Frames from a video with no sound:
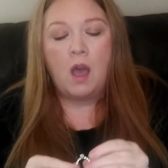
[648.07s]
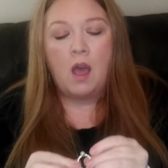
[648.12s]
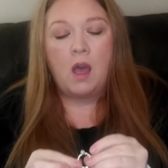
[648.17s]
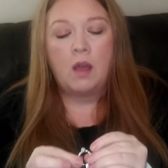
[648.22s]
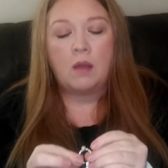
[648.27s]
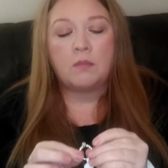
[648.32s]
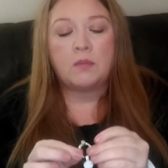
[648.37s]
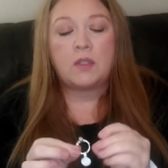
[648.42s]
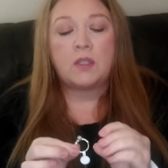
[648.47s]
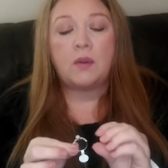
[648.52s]

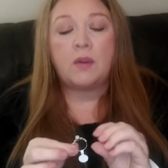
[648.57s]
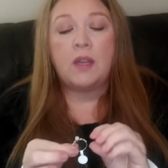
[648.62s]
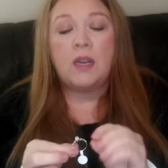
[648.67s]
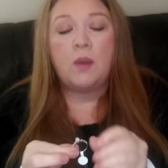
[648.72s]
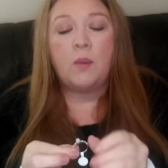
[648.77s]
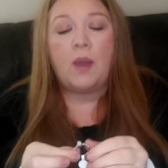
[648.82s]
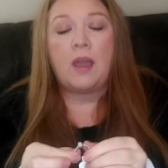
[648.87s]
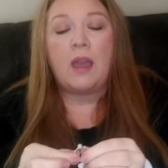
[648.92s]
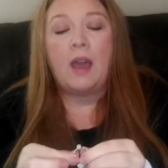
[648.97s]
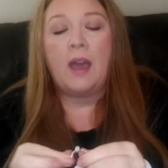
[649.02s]
Um, so
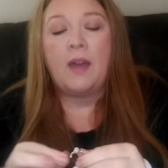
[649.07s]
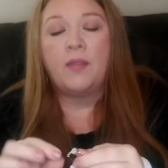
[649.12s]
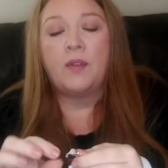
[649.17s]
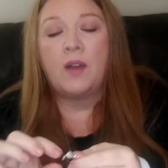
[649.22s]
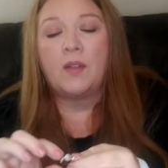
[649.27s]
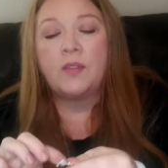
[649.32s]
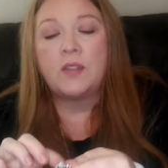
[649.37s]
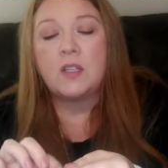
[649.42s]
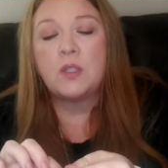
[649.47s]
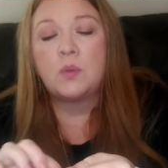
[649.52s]
anyway, I
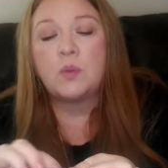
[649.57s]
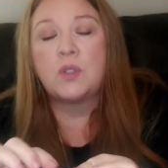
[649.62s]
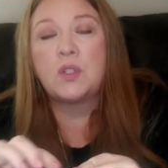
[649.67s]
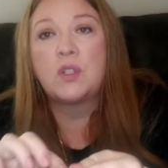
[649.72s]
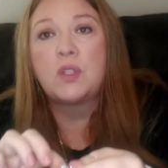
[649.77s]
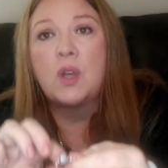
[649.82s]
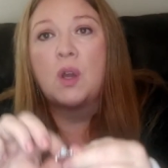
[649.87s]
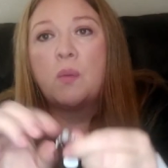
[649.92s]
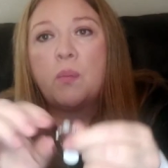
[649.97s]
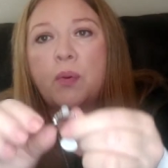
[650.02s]
thought this was
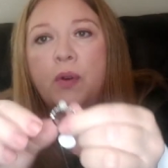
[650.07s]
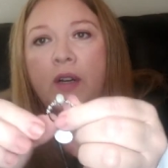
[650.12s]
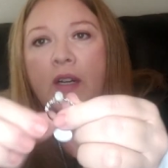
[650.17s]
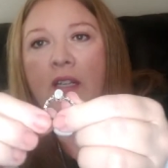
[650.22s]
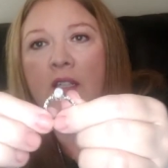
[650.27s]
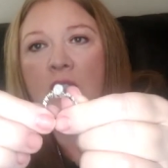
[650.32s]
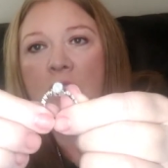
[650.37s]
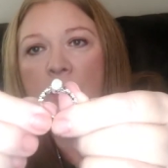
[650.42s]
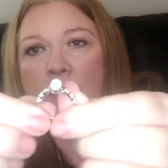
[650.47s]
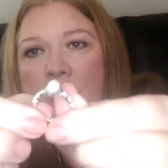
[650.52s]
so
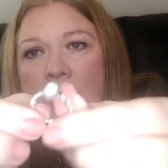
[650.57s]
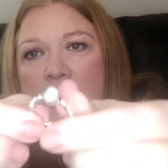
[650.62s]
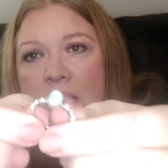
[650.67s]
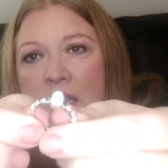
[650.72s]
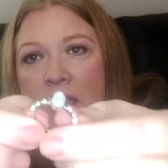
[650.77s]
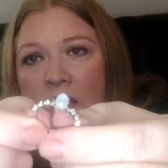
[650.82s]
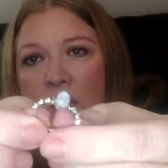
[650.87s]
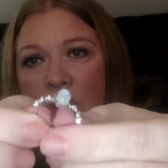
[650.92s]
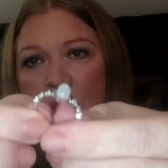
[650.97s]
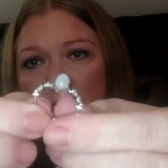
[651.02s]
pretty. So it
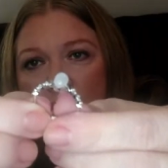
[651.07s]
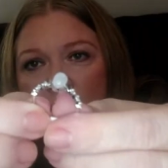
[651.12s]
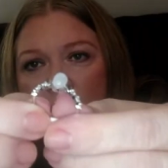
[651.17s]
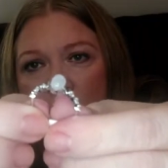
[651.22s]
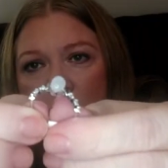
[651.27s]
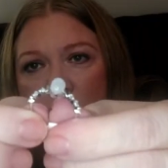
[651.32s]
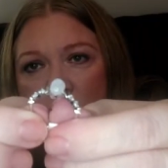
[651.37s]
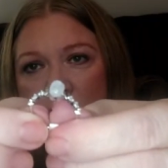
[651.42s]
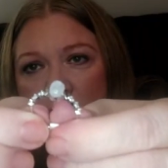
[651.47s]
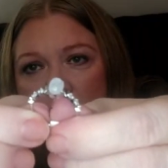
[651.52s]
is
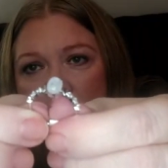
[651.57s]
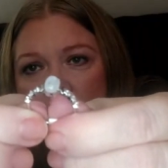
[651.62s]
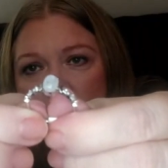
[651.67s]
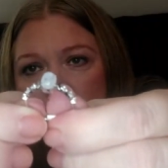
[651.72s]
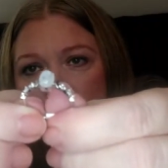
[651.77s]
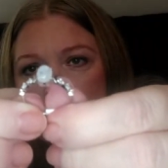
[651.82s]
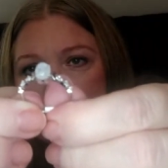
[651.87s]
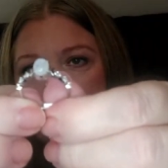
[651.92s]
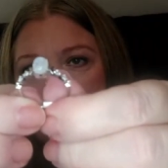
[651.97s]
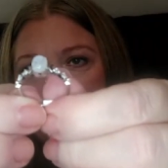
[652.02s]
sterling
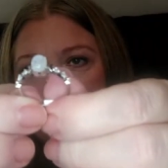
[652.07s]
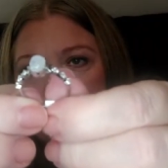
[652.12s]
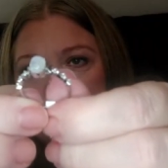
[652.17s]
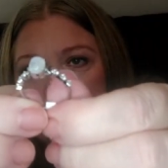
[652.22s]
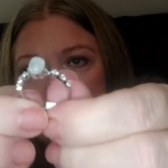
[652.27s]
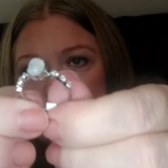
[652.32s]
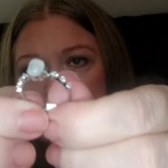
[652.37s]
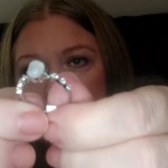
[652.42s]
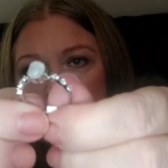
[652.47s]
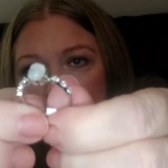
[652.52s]

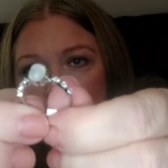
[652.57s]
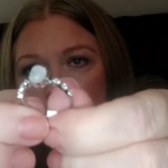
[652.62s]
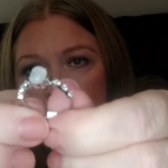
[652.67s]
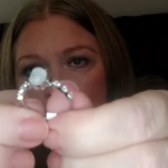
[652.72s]
silver.